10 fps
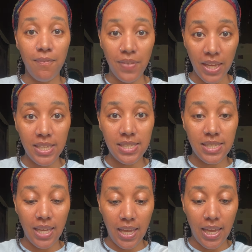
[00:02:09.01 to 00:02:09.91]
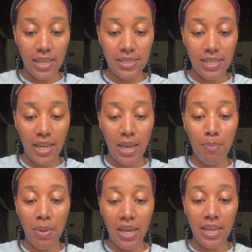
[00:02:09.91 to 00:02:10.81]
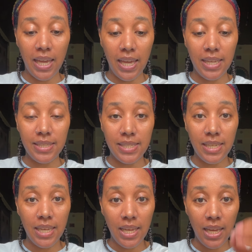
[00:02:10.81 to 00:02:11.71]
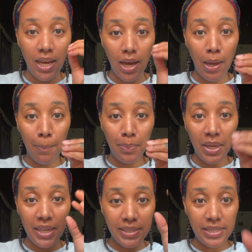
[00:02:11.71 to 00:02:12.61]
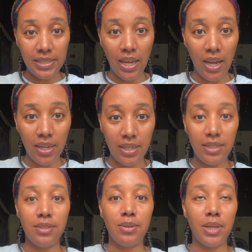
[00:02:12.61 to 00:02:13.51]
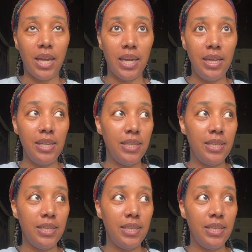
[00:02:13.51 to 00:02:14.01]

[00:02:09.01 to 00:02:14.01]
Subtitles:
Fix it and make it up and stuck. Okay?